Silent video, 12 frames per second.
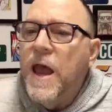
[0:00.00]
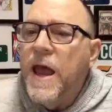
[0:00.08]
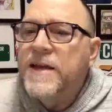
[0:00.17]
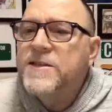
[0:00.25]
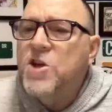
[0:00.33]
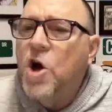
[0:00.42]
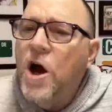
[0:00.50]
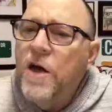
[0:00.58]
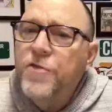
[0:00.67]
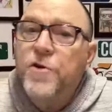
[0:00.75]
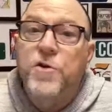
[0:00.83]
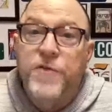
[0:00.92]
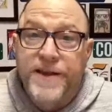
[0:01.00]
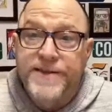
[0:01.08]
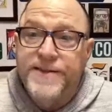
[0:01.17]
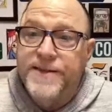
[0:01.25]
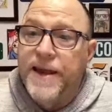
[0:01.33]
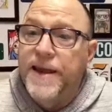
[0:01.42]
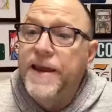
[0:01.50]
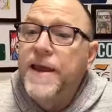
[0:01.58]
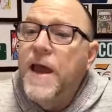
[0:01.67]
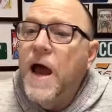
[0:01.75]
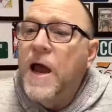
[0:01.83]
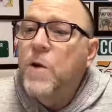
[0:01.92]
As an author, they say,
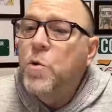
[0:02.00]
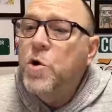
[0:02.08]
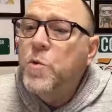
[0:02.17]
I work